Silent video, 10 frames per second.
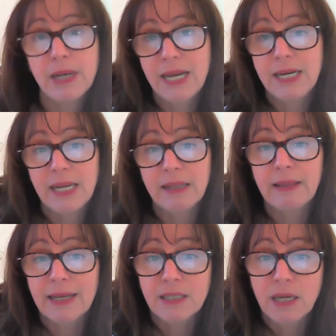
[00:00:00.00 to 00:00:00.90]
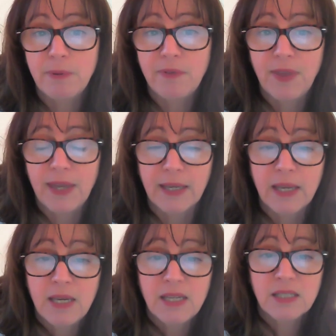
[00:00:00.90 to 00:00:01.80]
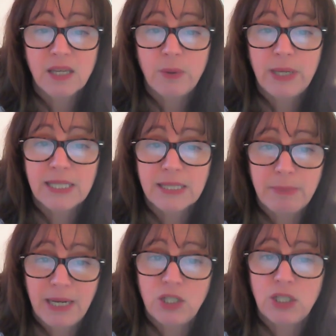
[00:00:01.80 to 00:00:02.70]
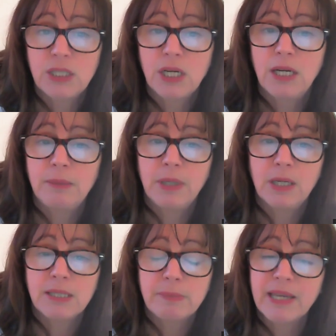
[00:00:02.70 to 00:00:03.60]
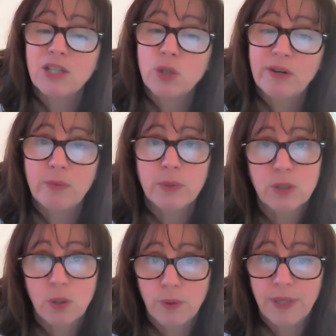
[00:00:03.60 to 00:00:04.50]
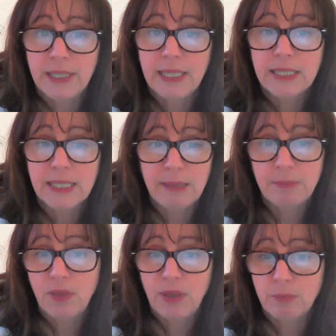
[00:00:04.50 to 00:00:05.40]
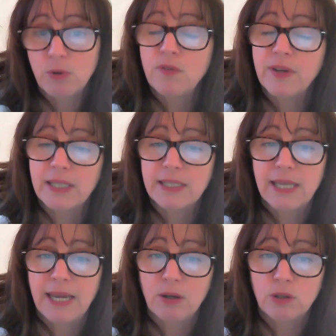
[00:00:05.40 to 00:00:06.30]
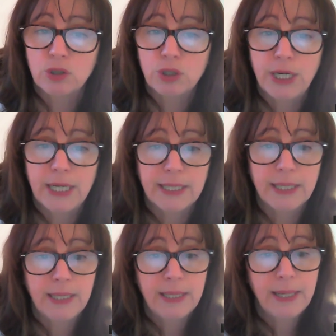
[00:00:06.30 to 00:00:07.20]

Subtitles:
planning, that type of thing. So it's managing timelines, making sure everyone's got what they need to keep the thing moving and staying on track.